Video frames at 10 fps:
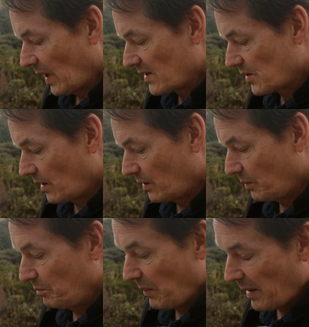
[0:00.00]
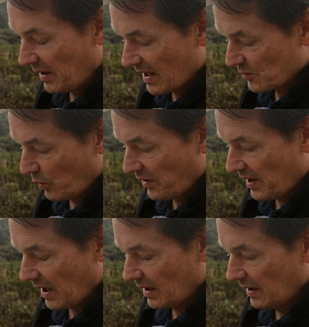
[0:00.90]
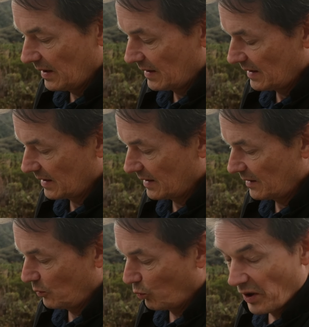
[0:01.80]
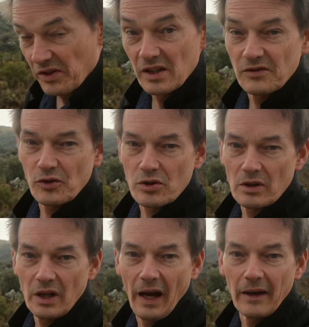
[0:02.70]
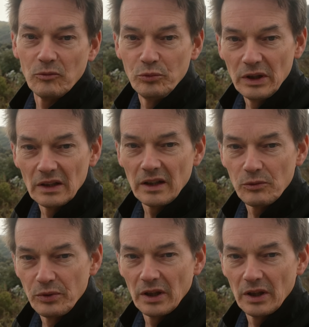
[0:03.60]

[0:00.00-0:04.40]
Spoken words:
So maybe that's one thing. One thing's for sure, I really,